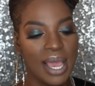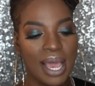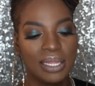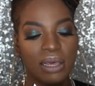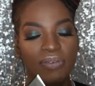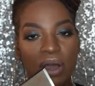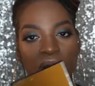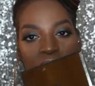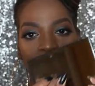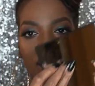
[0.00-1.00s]
I love
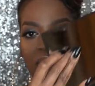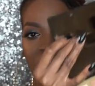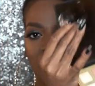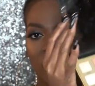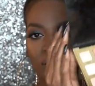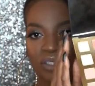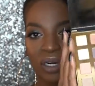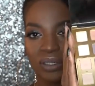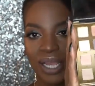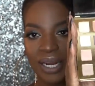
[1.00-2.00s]
how the colors
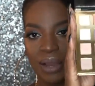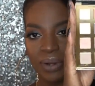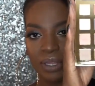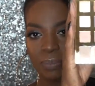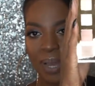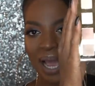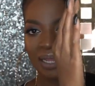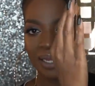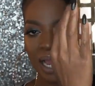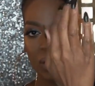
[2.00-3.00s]
are laid out in the
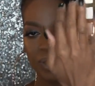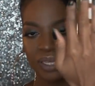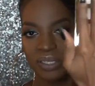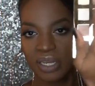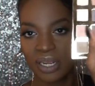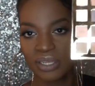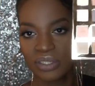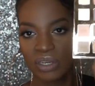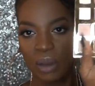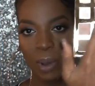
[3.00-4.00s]
palette, how easy it is
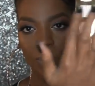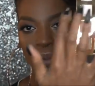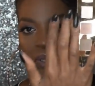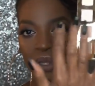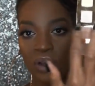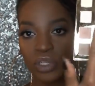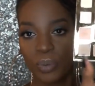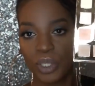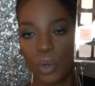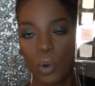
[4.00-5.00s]
to come up with looks
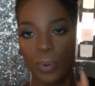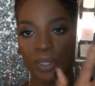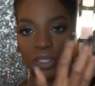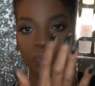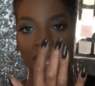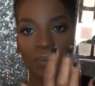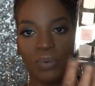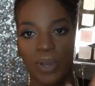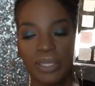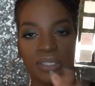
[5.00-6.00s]
when you open this bad
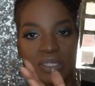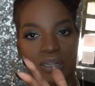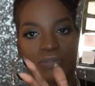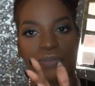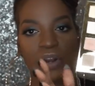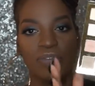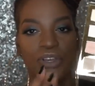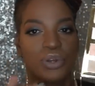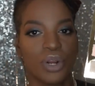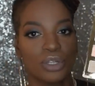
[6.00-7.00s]
boy and sit in front of
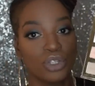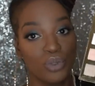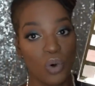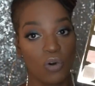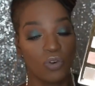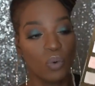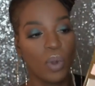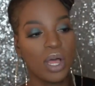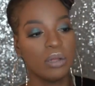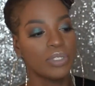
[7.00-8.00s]
it. You're not too
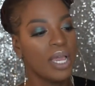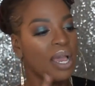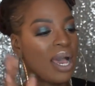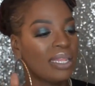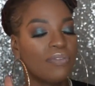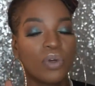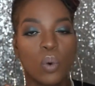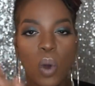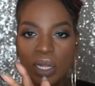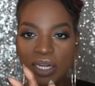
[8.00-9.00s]
overwhelmed. I love the
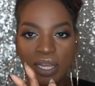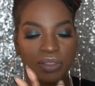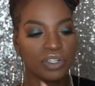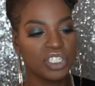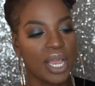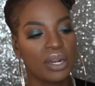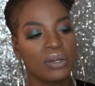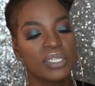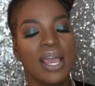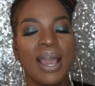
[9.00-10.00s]
quality of the shadows.